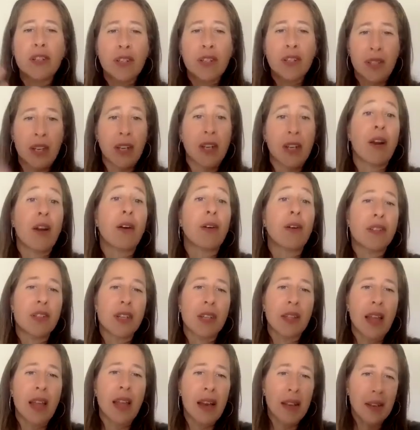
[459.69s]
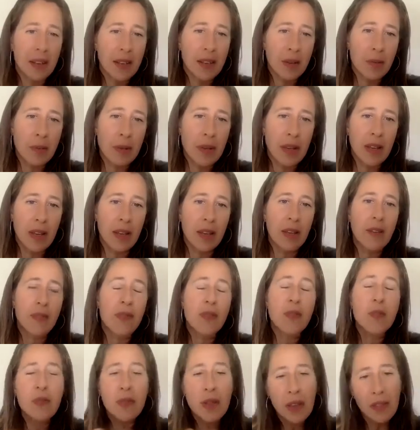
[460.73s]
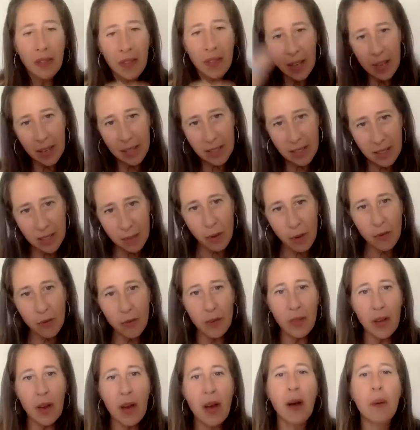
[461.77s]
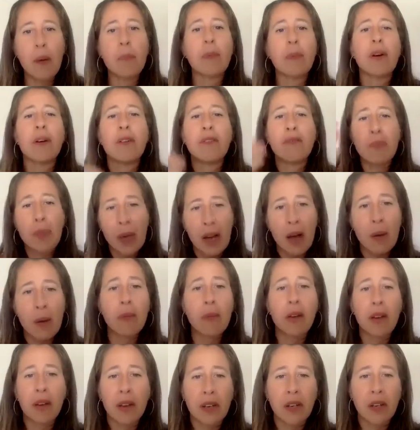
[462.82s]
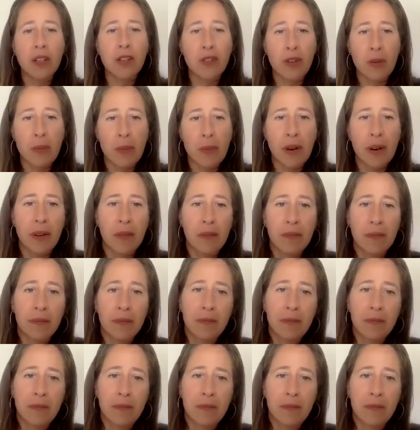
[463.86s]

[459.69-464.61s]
just acknowledging that can be the thing that gets them over the hump of becoming a contributor.